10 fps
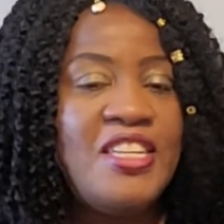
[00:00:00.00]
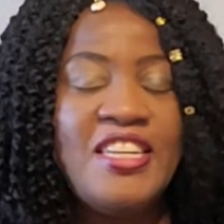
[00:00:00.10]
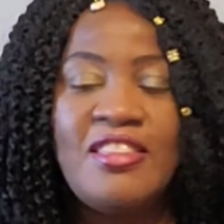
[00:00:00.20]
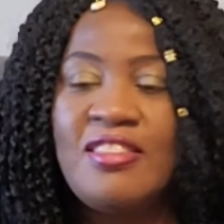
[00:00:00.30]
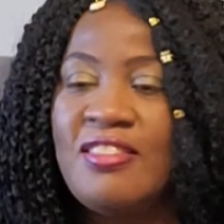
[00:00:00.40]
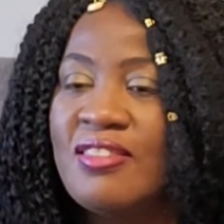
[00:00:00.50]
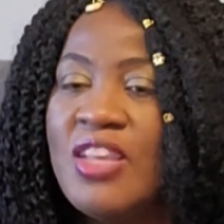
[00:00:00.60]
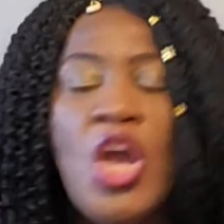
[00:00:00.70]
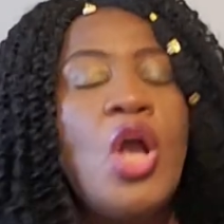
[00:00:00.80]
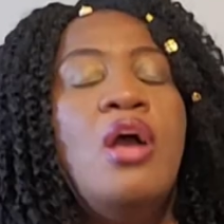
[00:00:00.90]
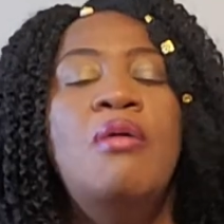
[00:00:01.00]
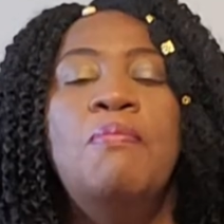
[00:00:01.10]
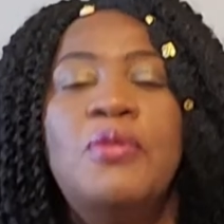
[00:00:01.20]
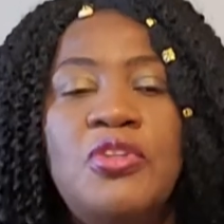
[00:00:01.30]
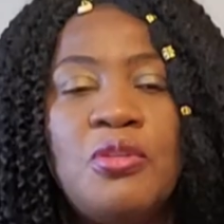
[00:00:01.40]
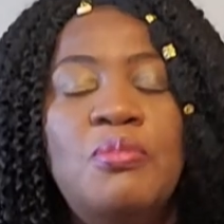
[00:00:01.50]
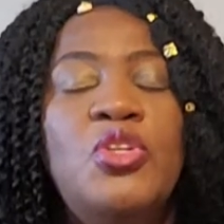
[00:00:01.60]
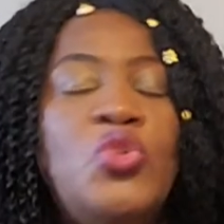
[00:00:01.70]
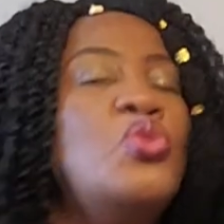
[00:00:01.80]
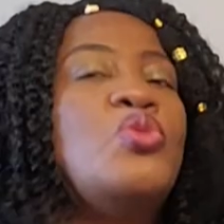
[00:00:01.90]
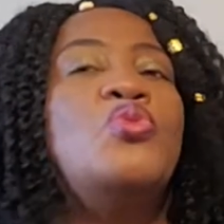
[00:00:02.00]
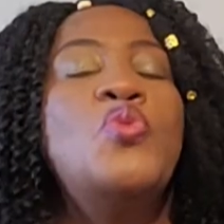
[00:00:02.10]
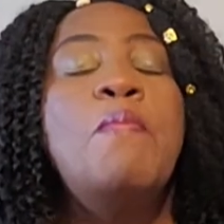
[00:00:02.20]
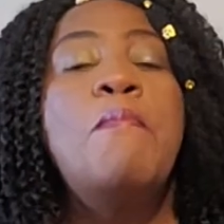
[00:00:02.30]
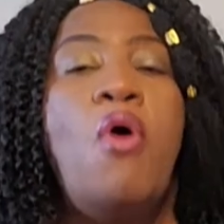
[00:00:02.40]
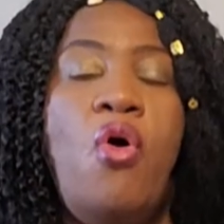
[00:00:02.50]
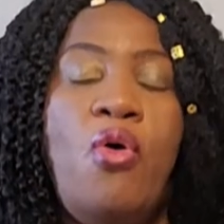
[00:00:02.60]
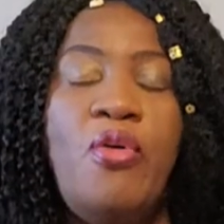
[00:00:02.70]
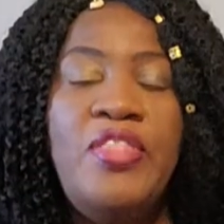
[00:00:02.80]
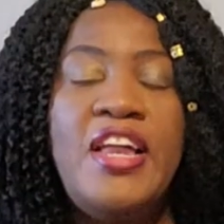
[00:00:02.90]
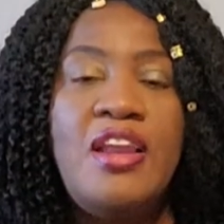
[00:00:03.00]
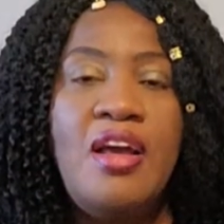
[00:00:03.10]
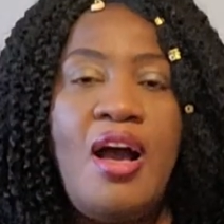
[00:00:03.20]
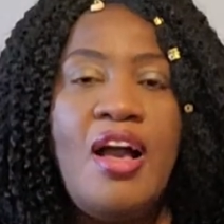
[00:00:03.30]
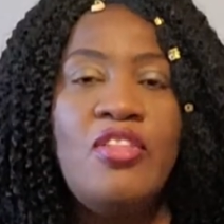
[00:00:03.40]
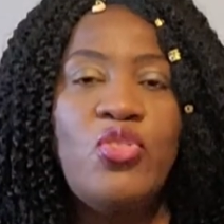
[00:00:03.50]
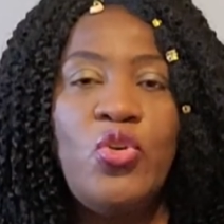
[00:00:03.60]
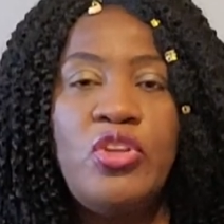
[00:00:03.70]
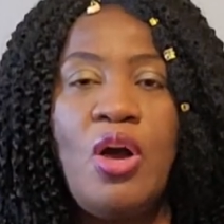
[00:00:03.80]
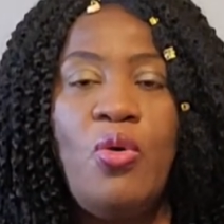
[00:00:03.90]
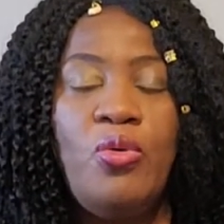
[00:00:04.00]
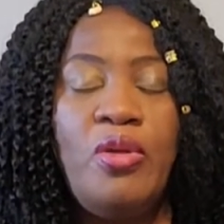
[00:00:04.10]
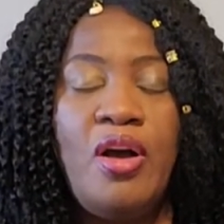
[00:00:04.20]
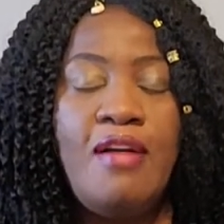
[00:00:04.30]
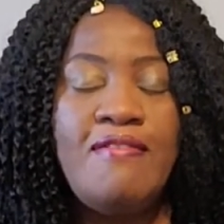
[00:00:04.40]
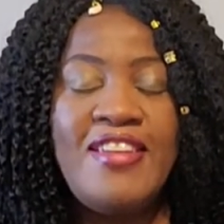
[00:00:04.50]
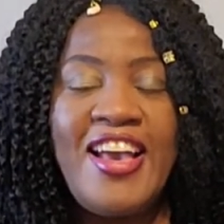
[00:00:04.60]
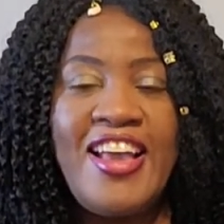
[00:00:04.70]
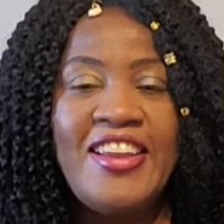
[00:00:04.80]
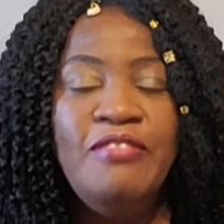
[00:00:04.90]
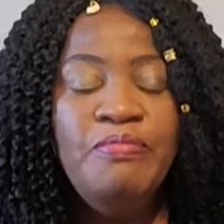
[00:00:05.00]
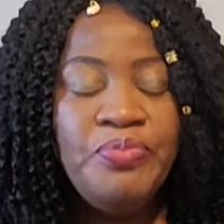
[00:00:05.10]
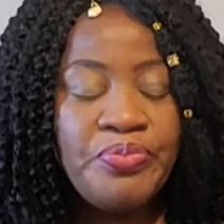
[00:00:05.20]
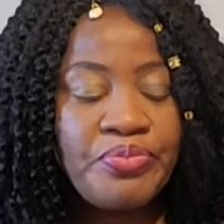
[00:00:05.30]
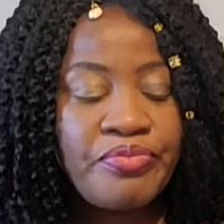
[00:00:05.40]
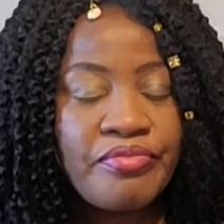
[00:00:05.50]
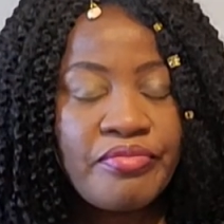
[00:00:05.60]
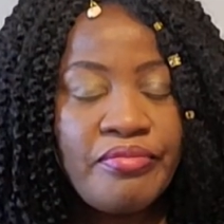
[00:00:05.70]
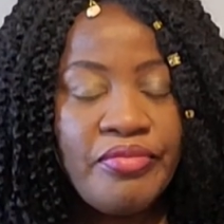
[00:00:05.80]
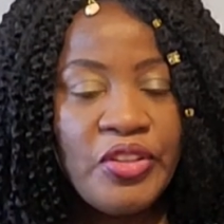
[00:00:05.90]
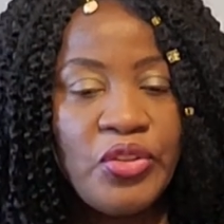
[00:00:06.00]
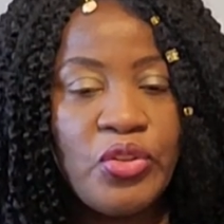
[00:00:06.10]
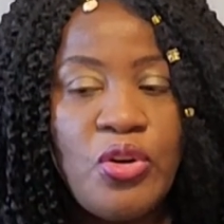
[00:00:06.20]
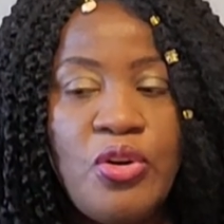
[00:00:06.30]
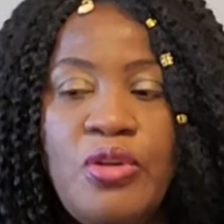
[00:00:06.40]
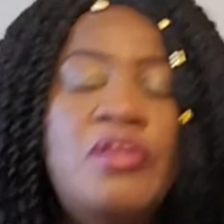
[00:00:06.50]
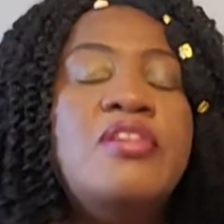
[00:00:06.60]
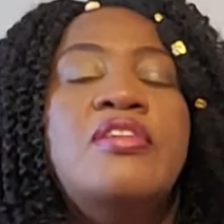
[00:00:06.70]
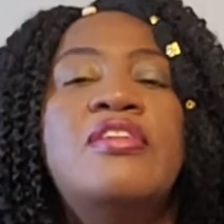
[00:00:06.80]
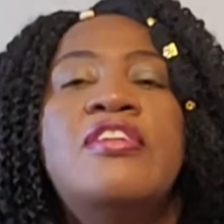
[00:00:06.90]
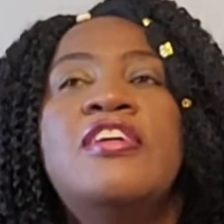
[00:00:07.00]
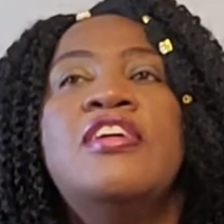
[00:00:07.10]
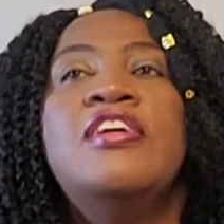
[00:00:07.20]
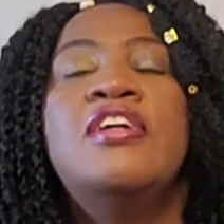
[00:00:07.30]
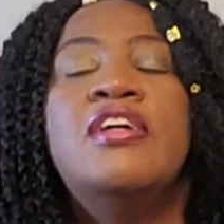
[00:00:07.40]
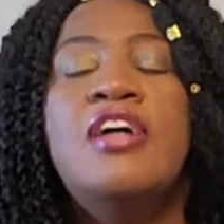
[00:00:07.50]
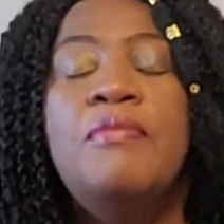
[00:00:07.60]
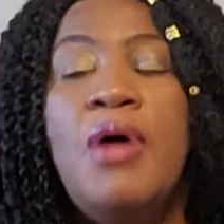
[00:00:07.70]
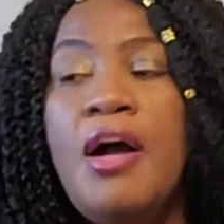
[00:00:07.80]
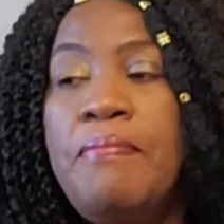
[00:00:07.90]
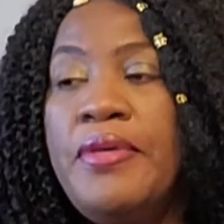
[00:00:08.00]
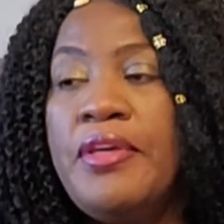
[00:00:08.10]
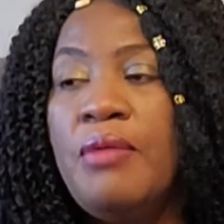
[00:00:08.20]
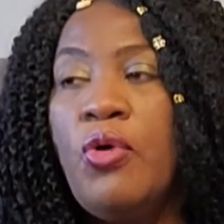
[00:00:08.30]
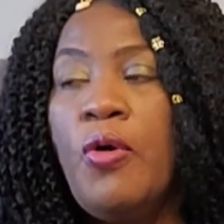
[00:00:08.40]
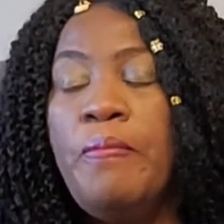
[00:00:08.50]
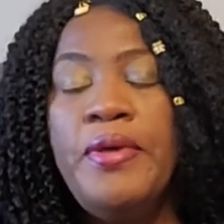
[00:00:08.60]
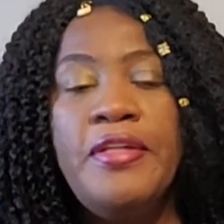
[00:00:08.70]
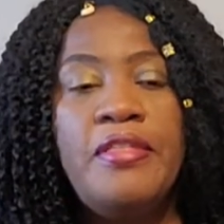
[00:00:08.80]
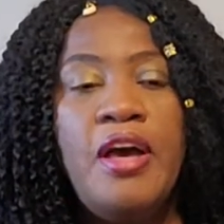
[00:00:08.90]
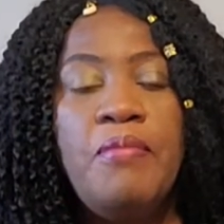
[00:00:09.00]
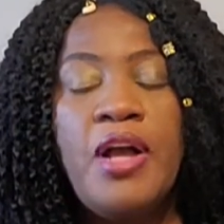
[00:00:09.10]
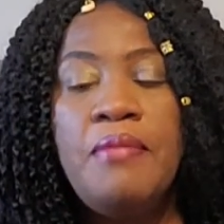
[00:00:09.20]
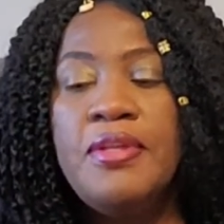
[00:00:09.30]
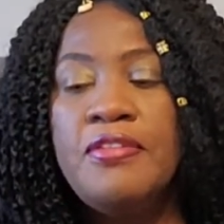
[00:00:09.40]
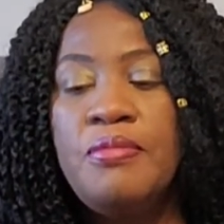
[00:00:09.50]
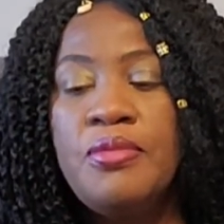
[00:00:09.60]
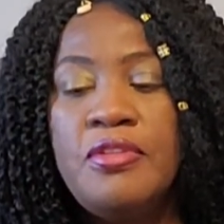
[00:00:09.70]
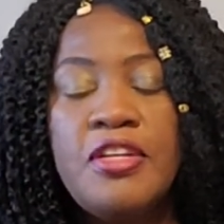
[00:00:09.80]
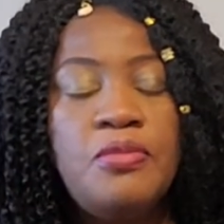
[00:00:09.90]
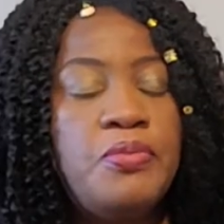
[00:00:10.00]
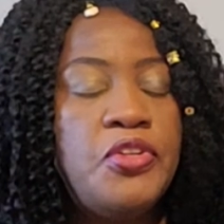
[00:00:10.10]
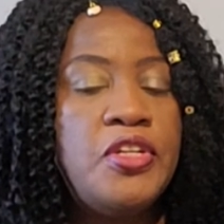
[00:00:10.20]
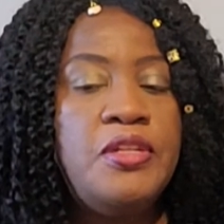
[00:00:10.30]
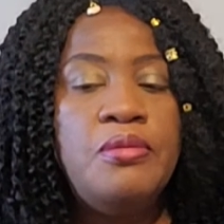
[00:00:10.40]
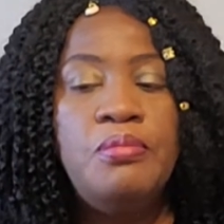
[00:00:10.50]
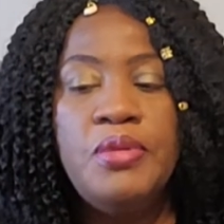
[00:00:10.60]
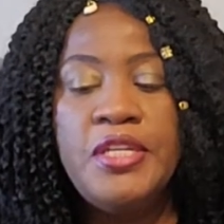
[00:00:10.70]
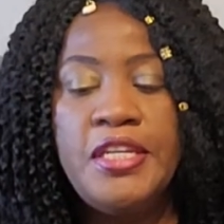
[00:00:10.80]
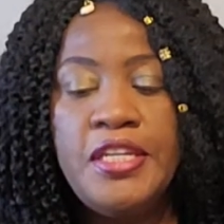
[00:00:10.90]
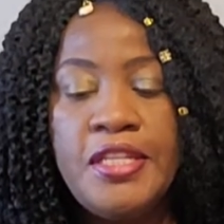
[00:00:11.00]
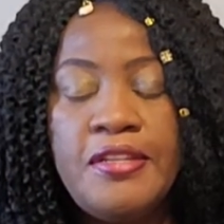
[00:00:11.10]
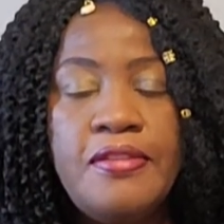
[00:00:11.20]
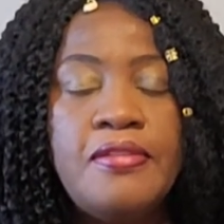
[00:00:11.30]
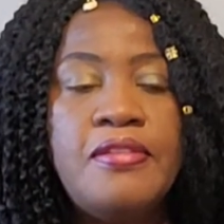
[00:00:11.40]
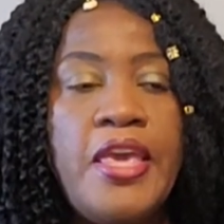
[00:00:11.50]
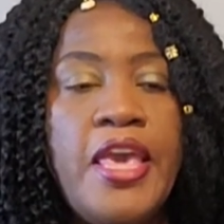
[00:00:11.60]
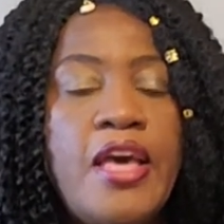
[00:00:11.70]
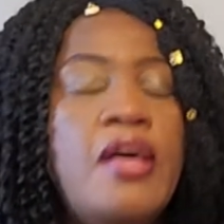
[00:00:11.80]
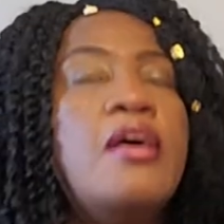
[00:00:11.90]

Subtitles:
has just pushed me to do more than I thought I would have done. So I'm hoping the upcoming semester, especially beginning this year,